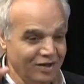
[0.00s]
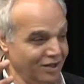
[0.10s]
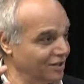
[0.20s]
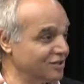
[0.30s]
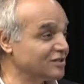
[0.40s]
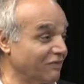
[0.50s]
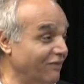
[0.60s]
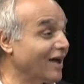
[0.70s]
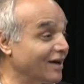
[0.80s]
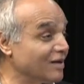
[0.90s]
This is a
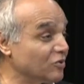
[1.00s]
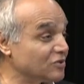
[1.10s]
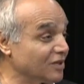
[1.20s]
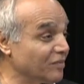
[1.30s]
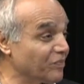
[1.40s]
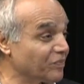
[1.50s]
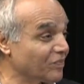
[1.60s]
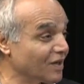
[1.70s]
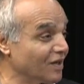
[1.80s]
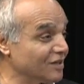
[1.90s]
flagging a Muslim.
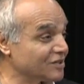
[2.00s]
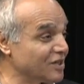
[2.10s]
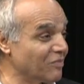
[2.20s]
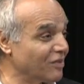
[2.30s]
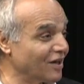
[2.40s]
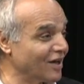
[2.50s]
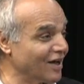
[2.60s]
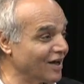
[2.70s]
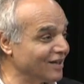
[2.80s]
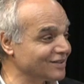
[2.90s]
The same thing
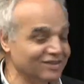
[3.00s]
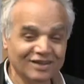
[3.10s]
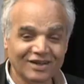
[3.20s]
as,